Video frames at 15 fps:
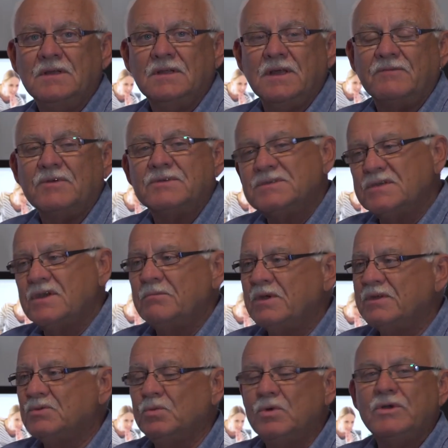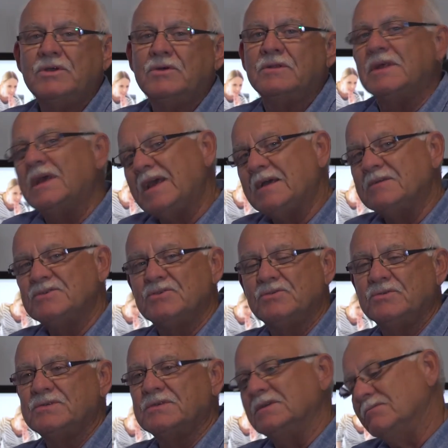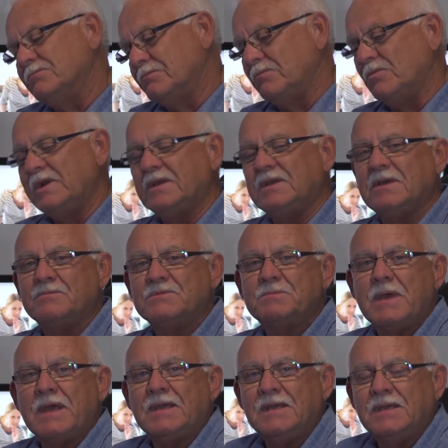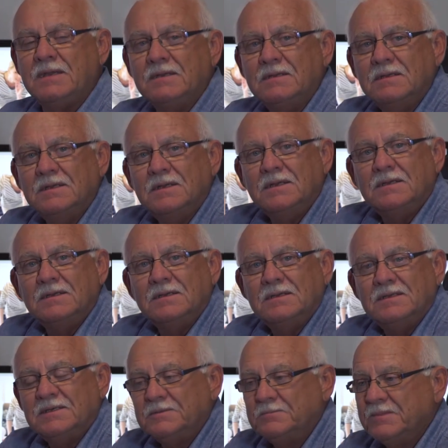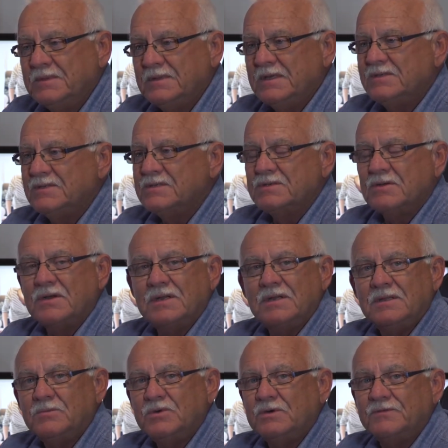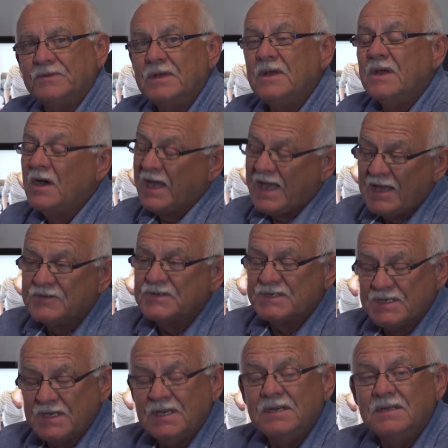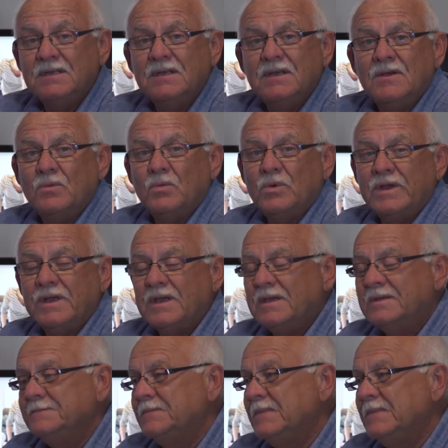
They've got so much work on, they outsource it. When it comes back in, they're just signing them off. I have seen where